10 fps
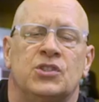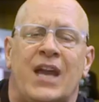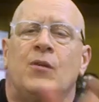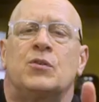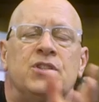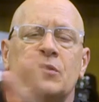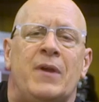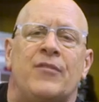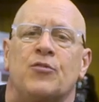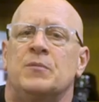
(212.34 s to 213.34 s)
showers and the
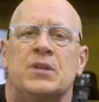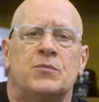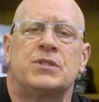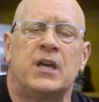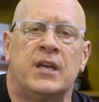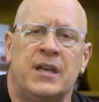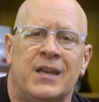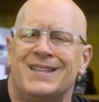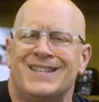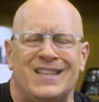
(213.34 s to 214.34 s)
bathrooms, it was done. And
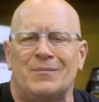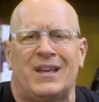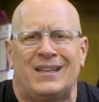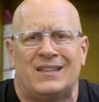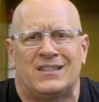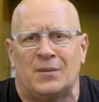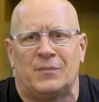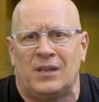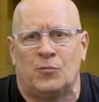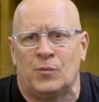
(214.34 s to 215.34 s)
it just seemed like
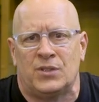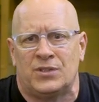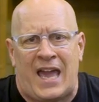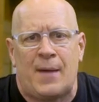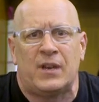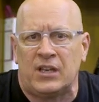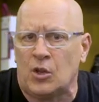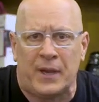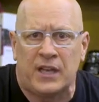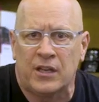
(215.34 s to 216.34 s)
something was happening.
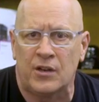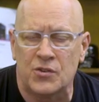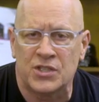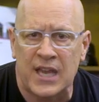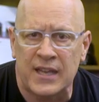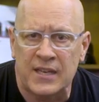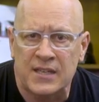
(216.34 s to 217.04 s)
Nobody could understand